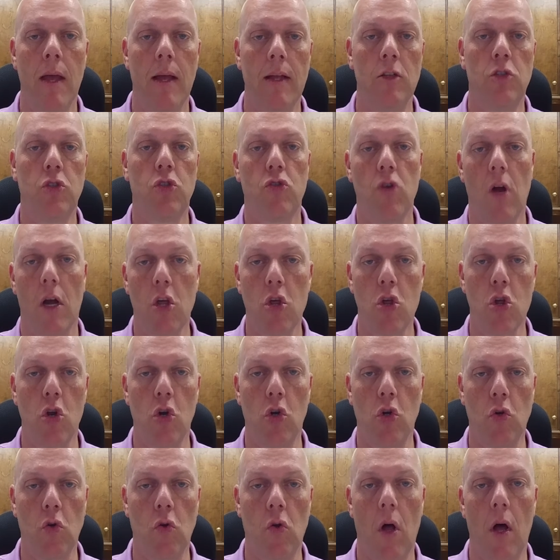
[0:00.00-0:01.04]

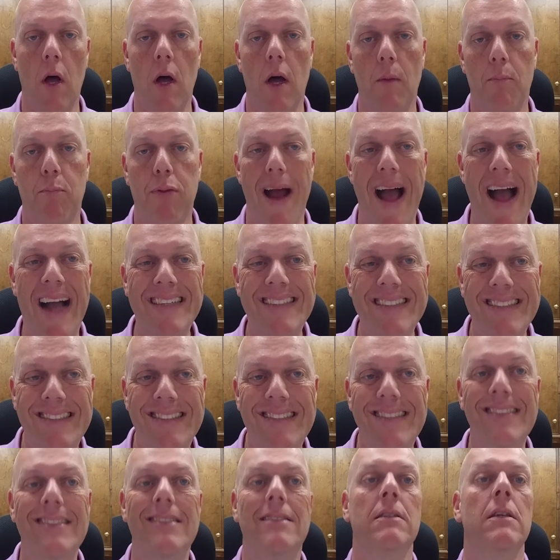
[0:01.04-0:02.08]
instructional
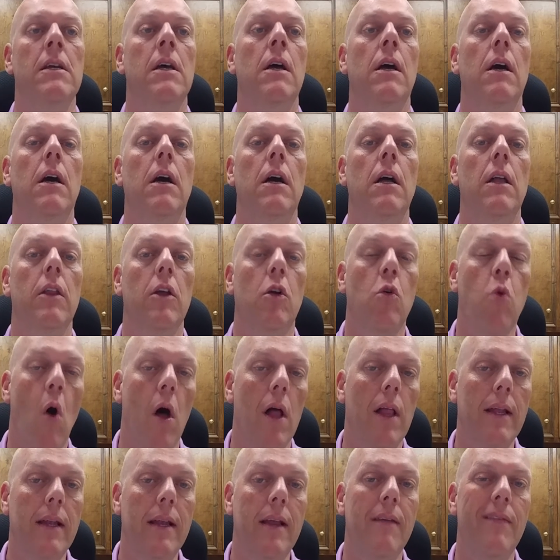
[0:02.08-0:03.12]
practices, the
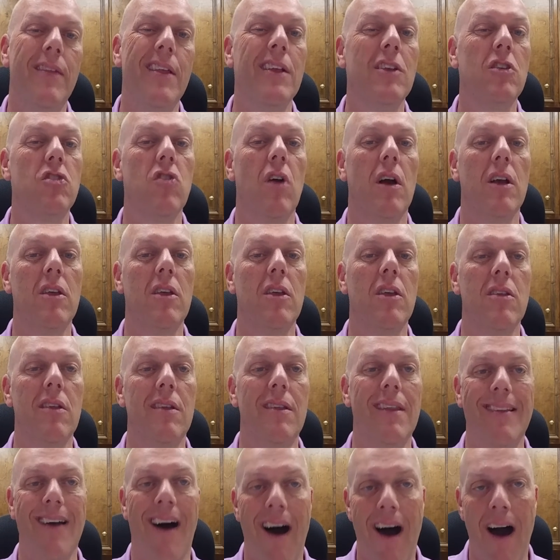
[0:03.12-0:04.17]
quality of the instruction,
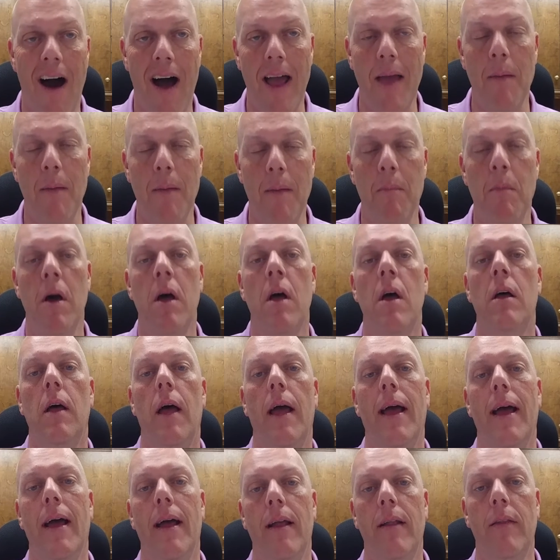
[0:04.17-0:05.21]
the time,
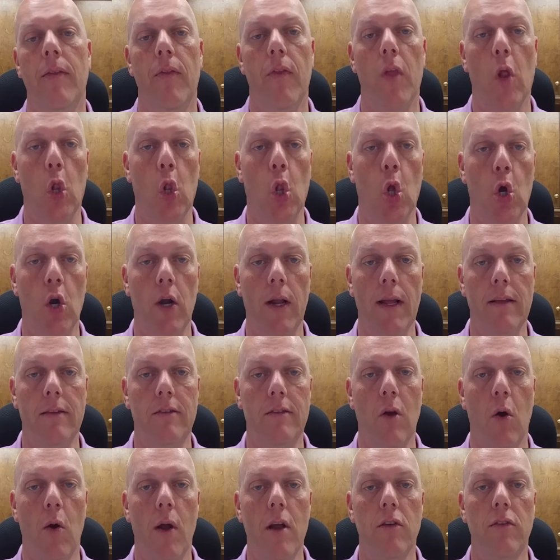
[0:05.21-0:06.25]
and the learning.
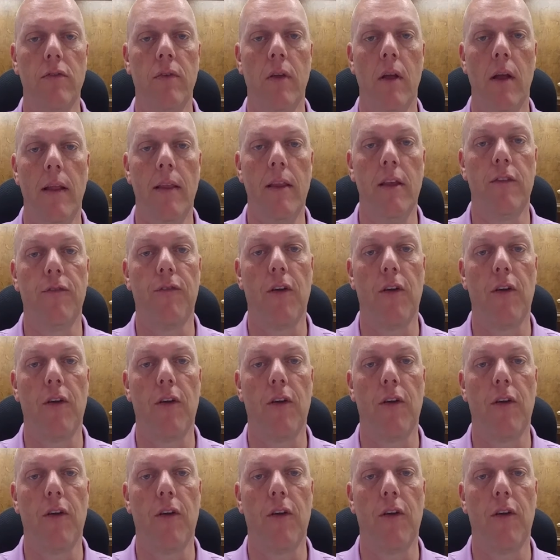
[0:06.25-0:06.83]
So here's, in this